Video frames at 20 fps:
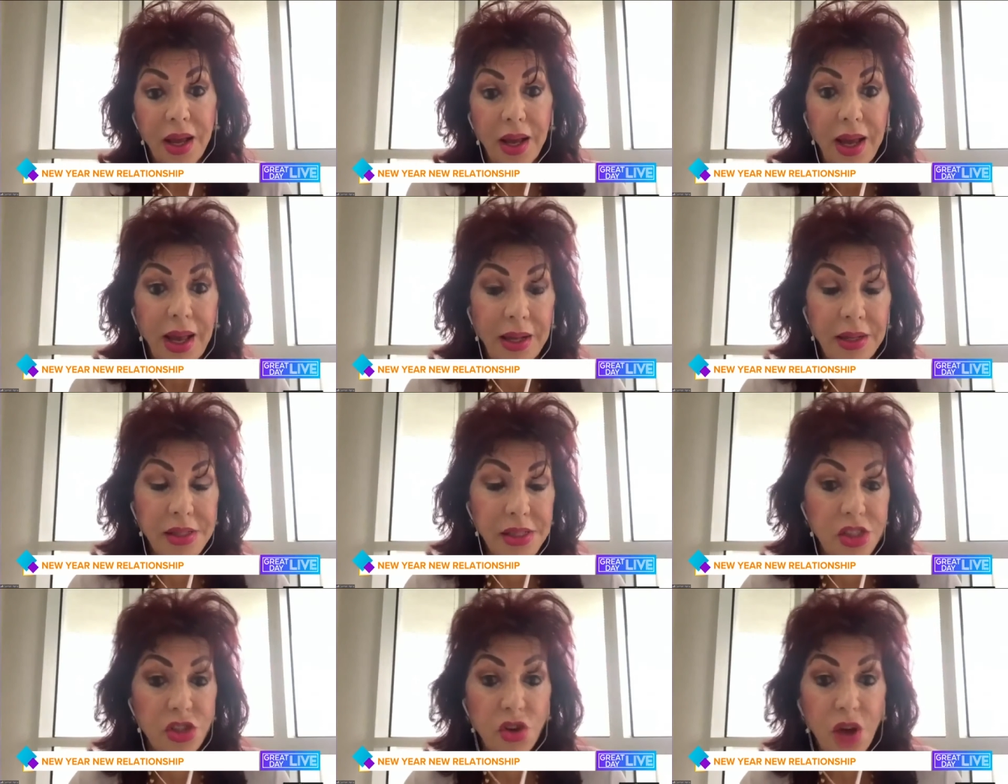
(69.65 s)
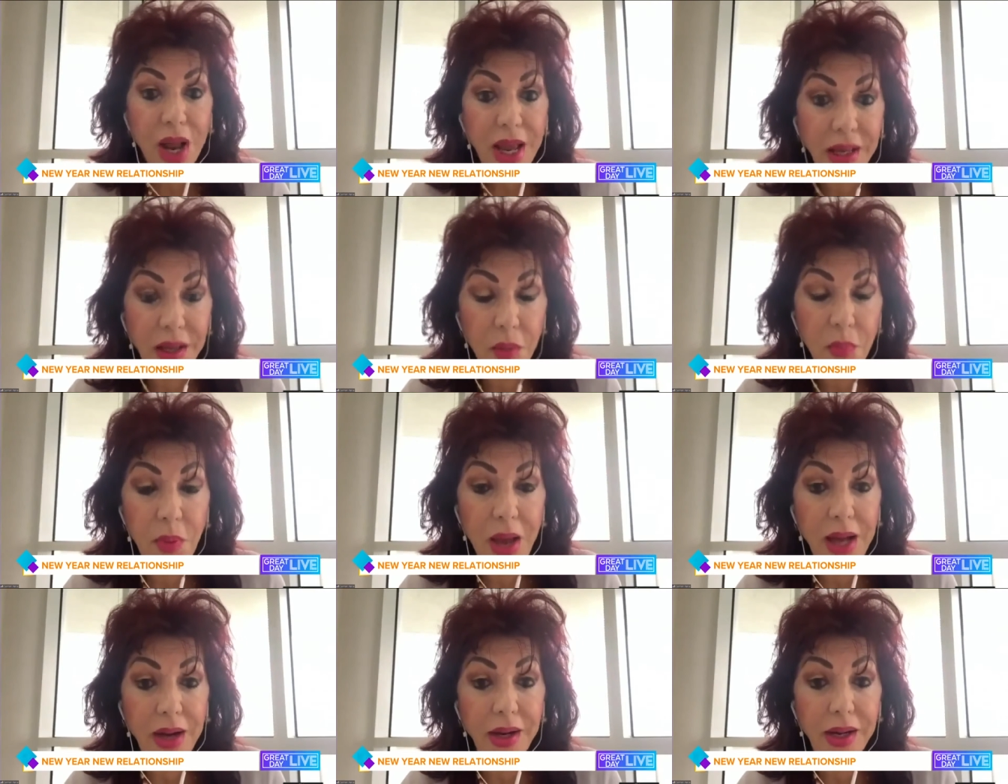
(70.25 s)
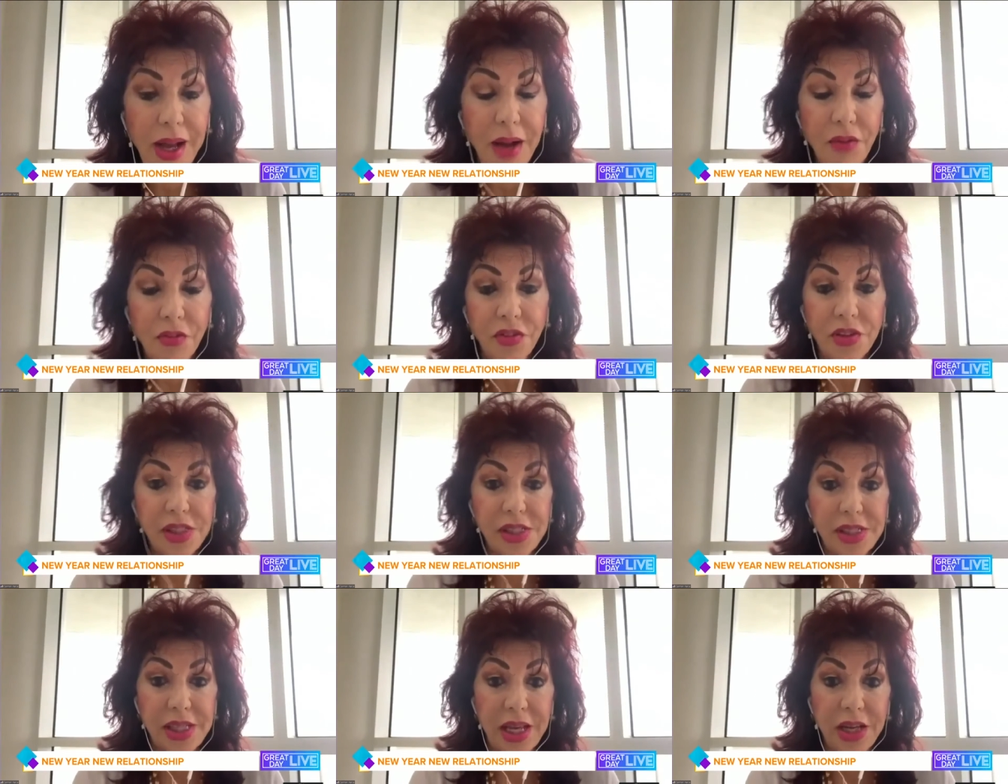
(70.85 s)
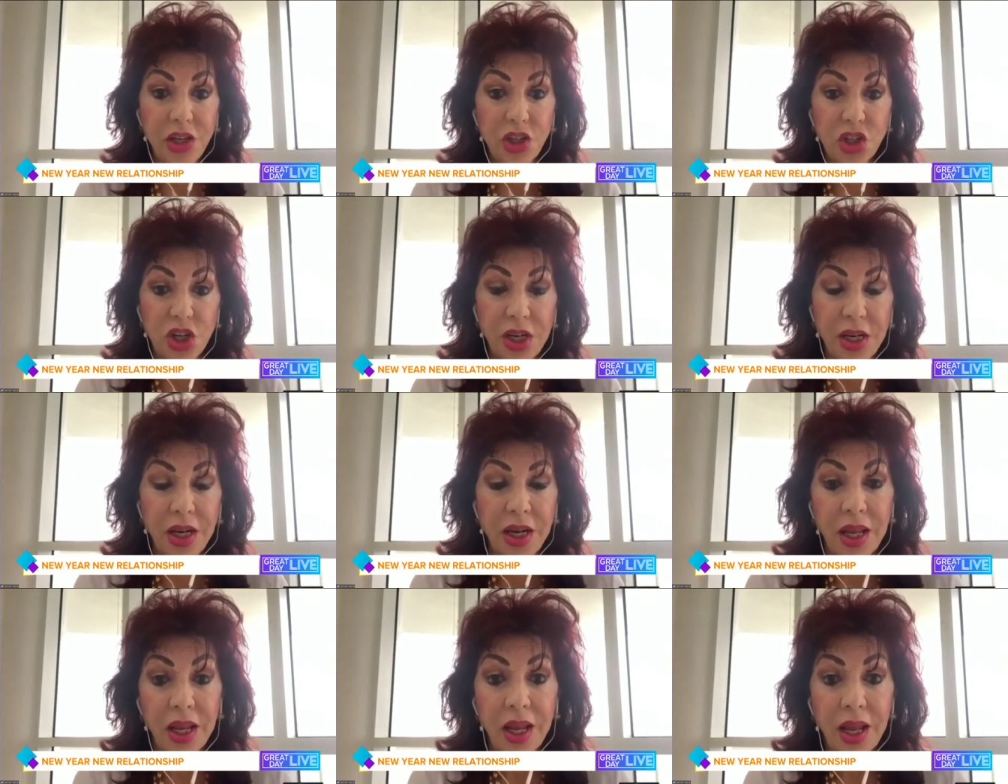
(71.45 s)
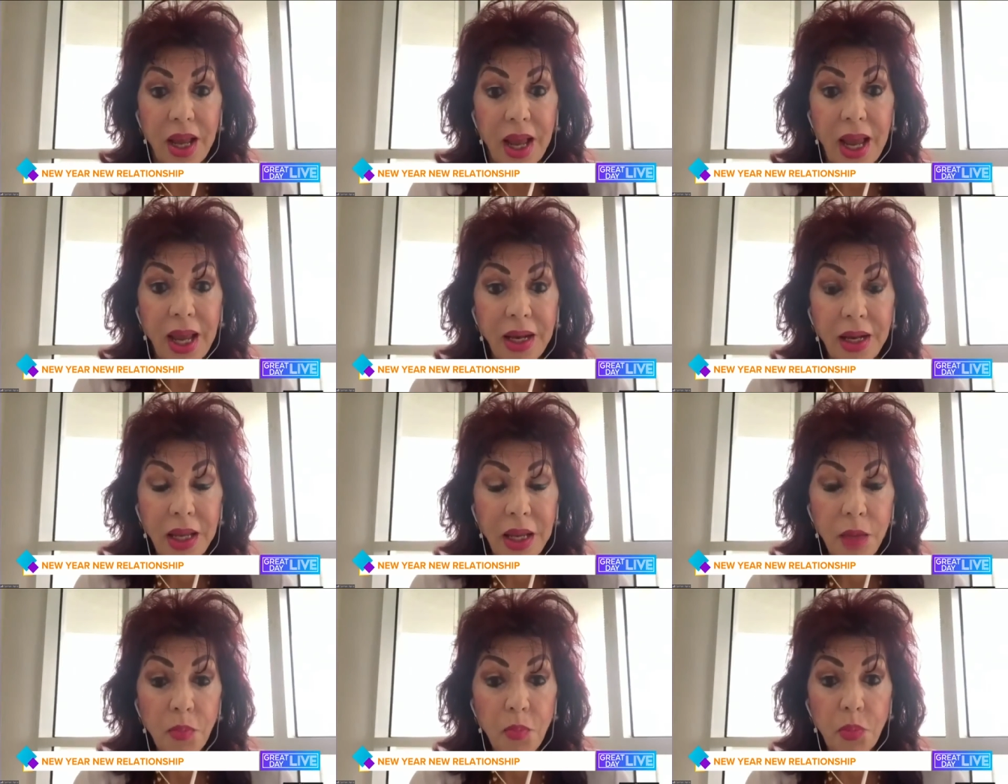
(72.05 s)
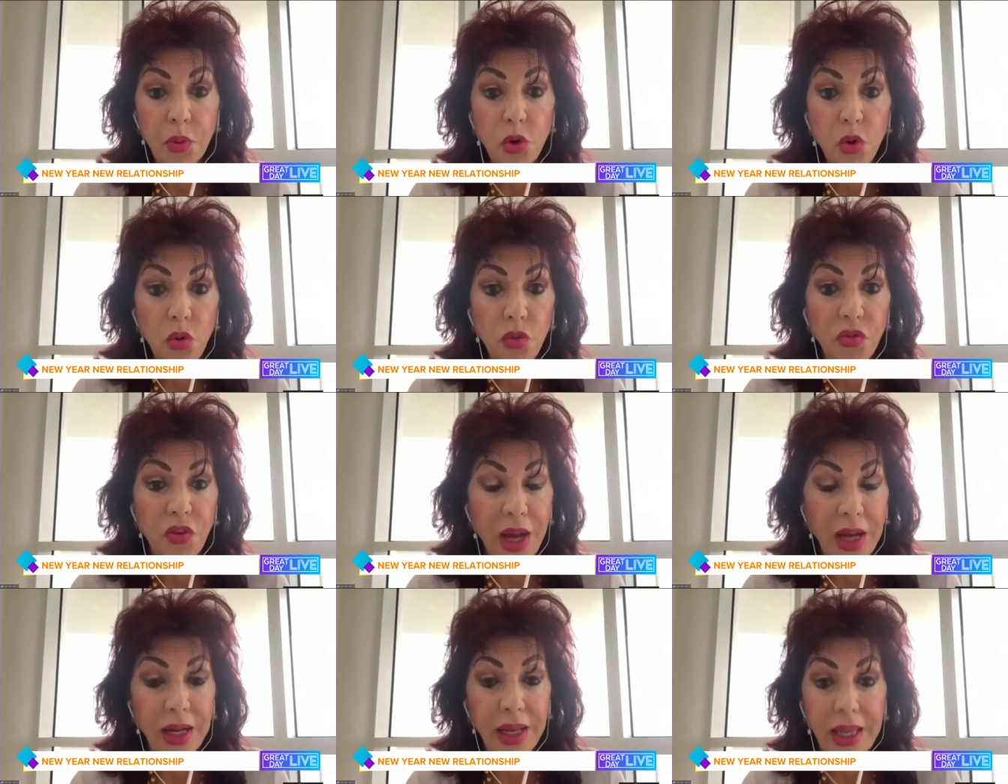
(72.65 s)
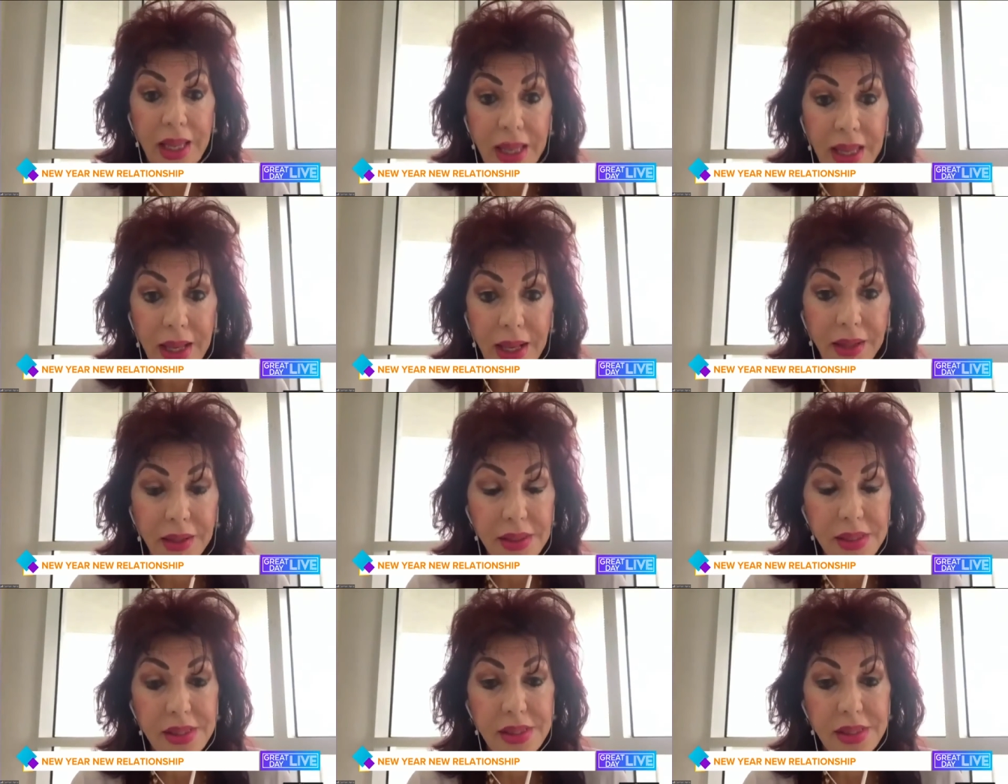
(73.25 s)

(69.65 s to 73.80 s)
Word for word: and strike a better conversation and improve and heal.